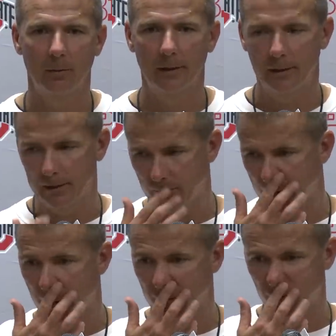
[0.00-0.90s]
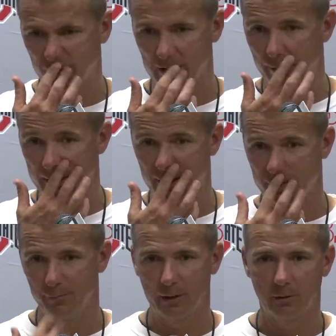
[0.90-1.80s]
And I, we all know what's coming down
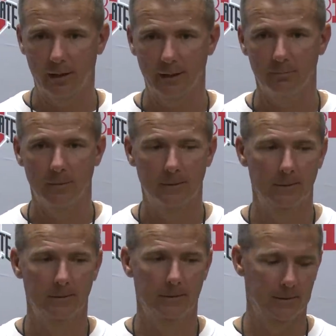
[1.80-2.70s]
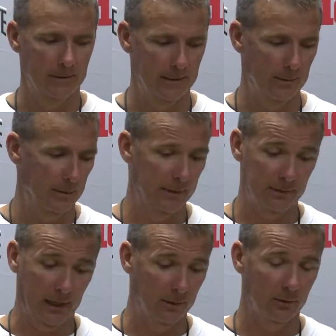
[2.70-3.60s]
the barrel at him, uh, but he's
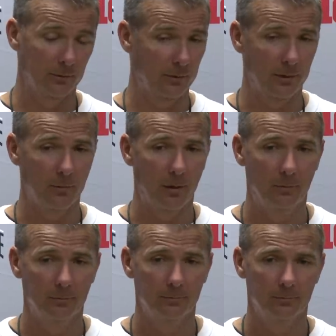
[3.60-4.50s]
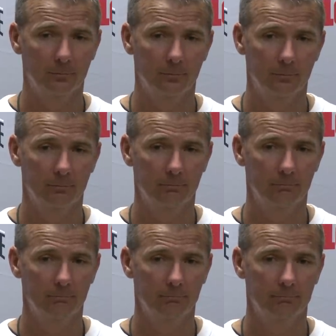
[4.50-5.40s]
handled it very well. It's hard for you to
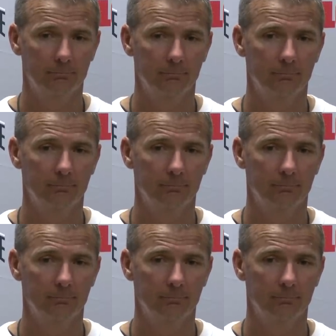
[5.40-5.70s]
divide up